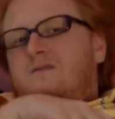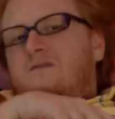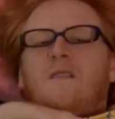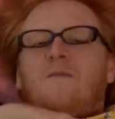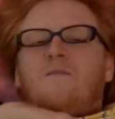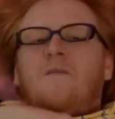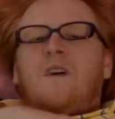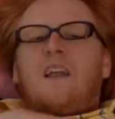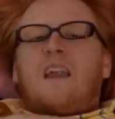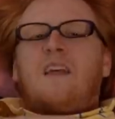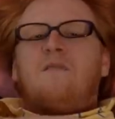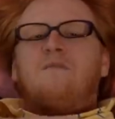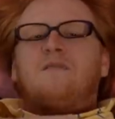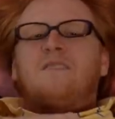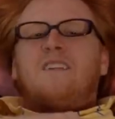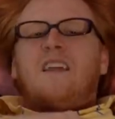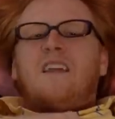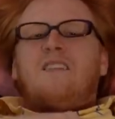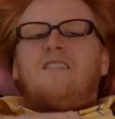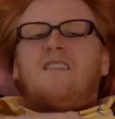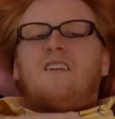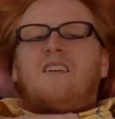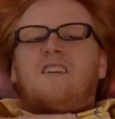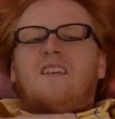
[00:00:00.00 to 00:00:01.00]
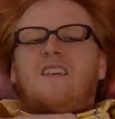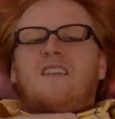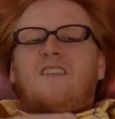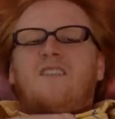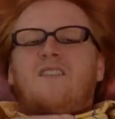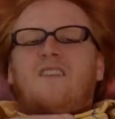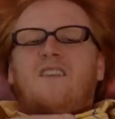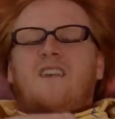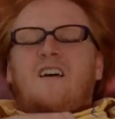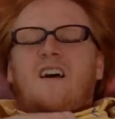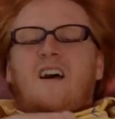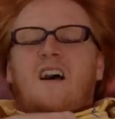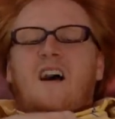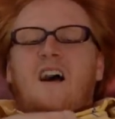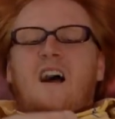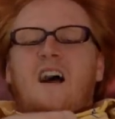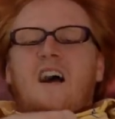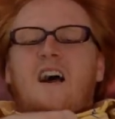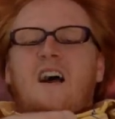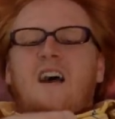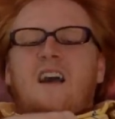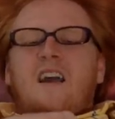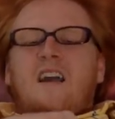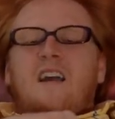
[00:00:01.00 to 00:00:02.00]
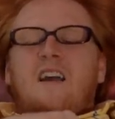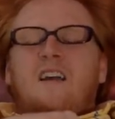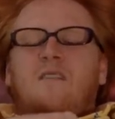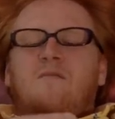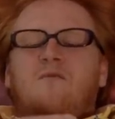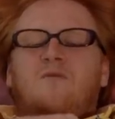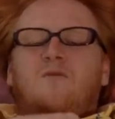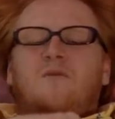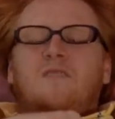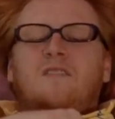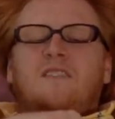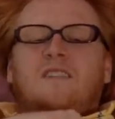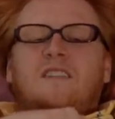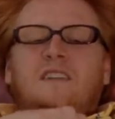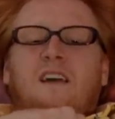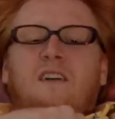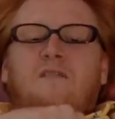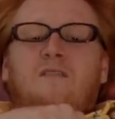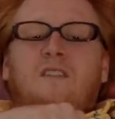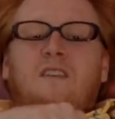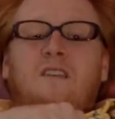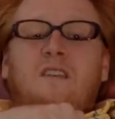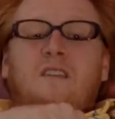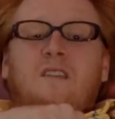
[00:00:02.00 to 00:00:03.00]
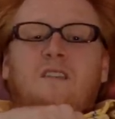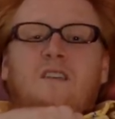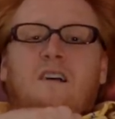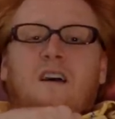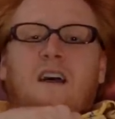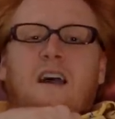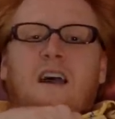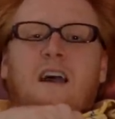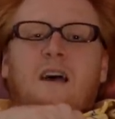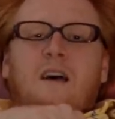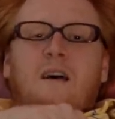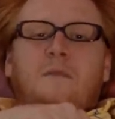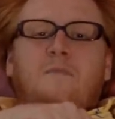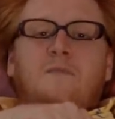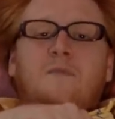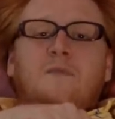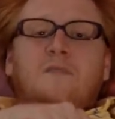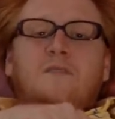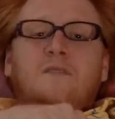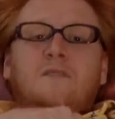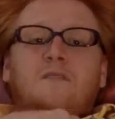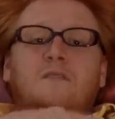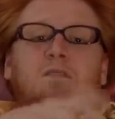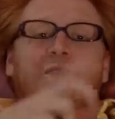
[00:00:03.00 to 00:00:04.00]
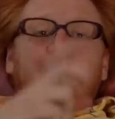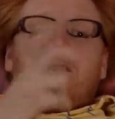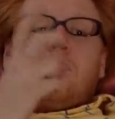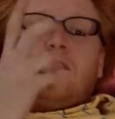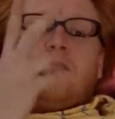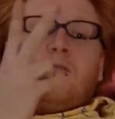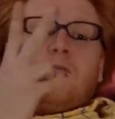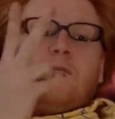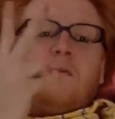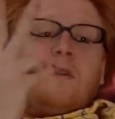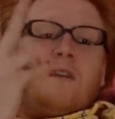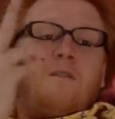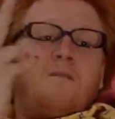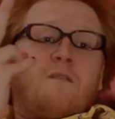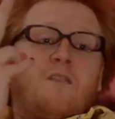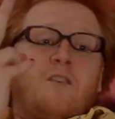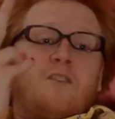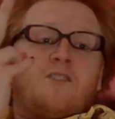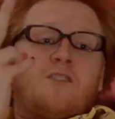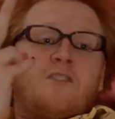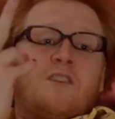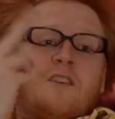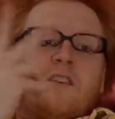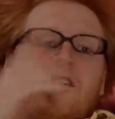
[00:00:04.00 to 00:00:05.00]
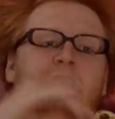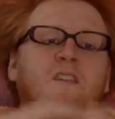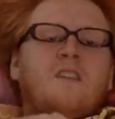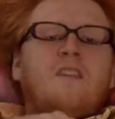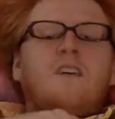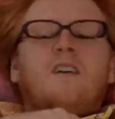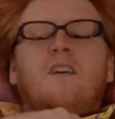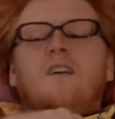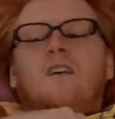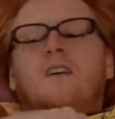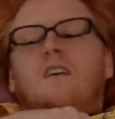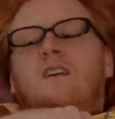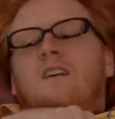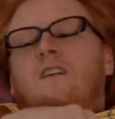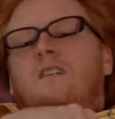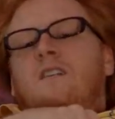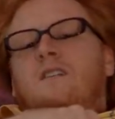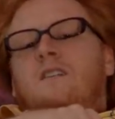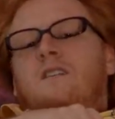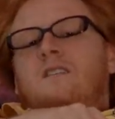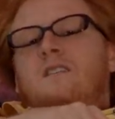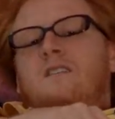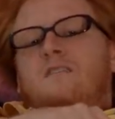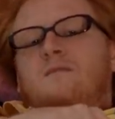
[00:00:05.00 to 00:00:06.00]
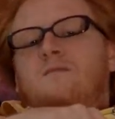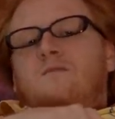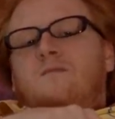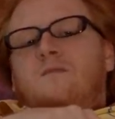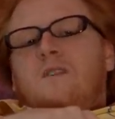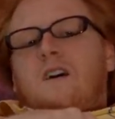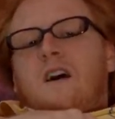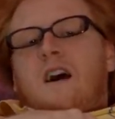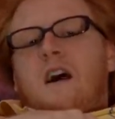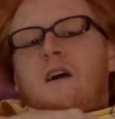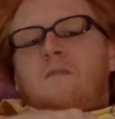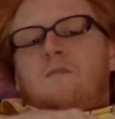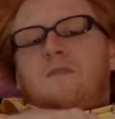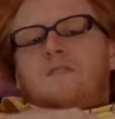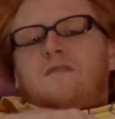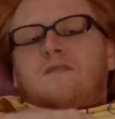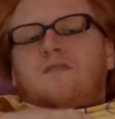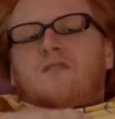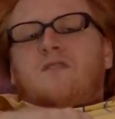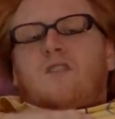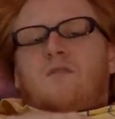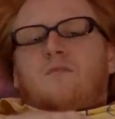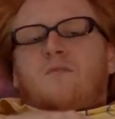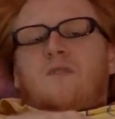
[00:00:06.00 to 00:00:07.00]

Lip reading: My name is Nathan and I am 27. I happen to be a virgin and I'm into doll